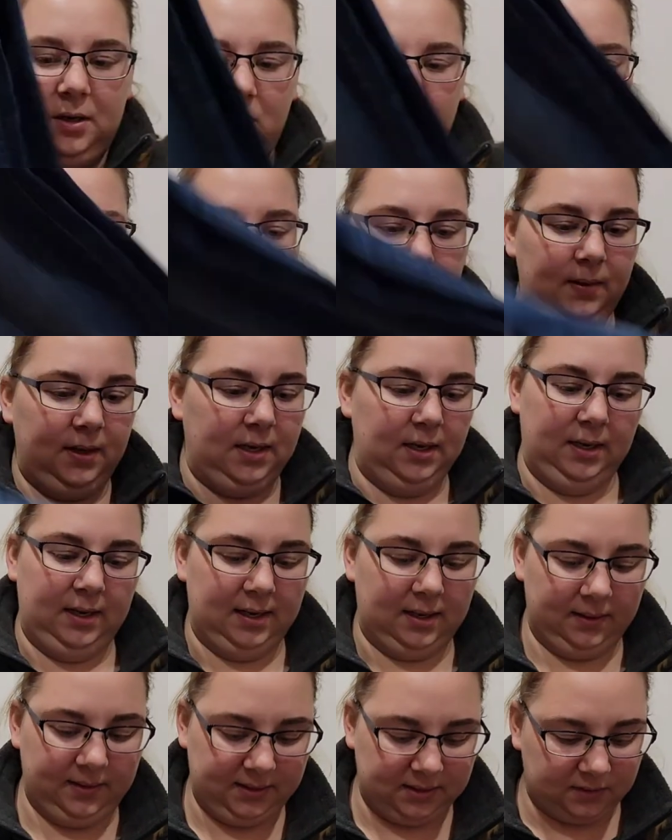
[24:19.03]
hopefully we can get
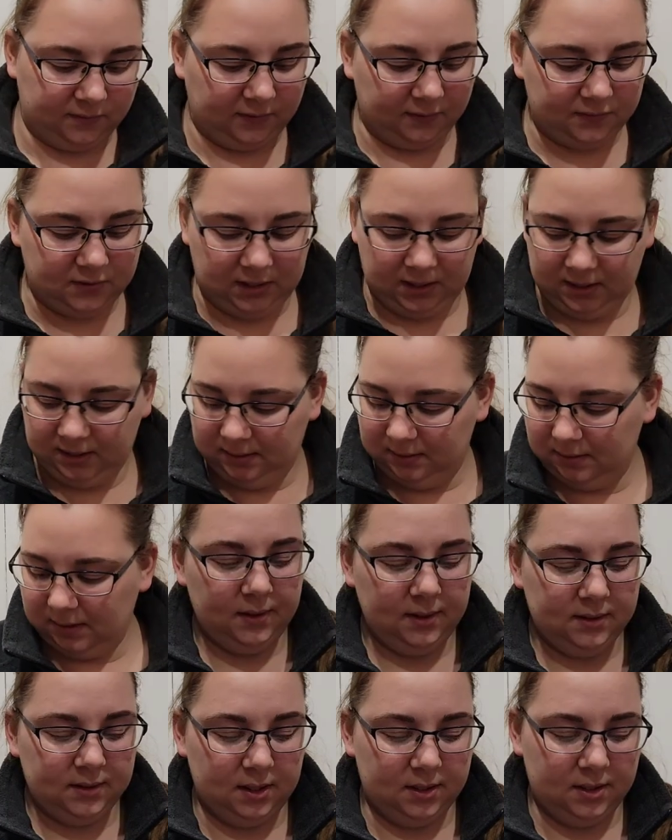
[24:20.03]
at least 15.
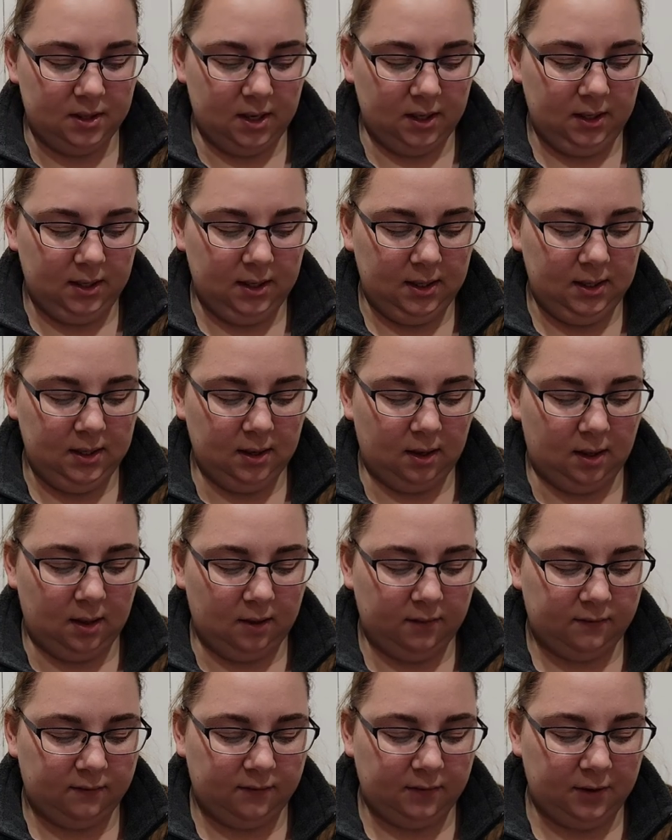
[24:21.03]
It's a Nike
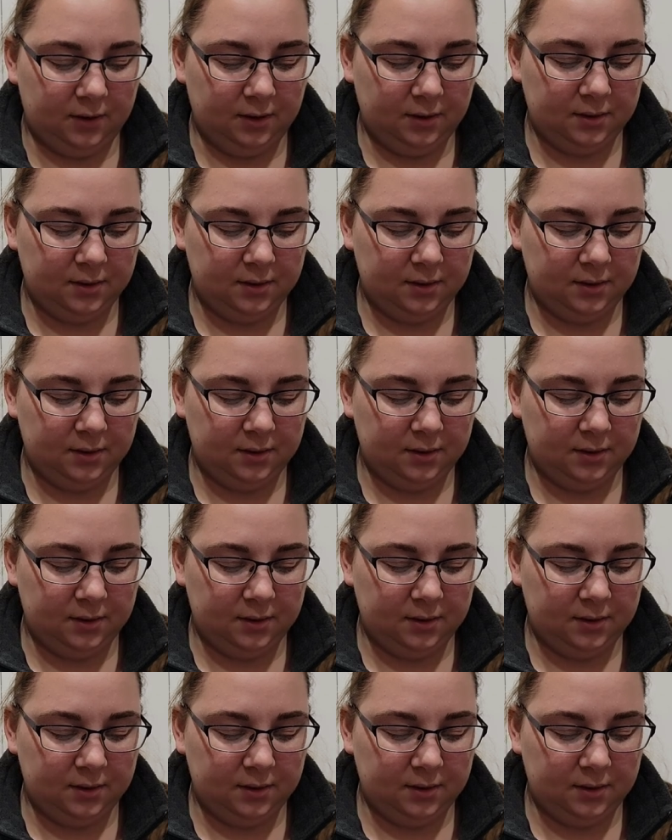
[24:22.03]
Golf